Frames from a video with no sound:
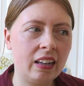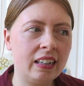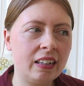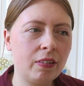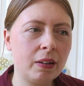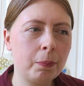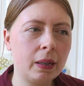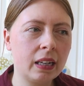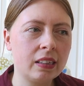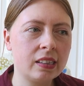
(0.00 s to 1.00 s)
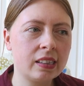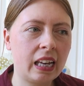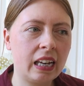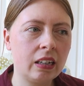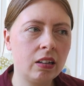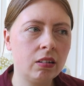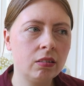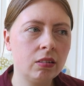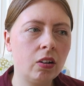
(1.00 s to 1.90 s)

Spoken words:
And if I buy a scanner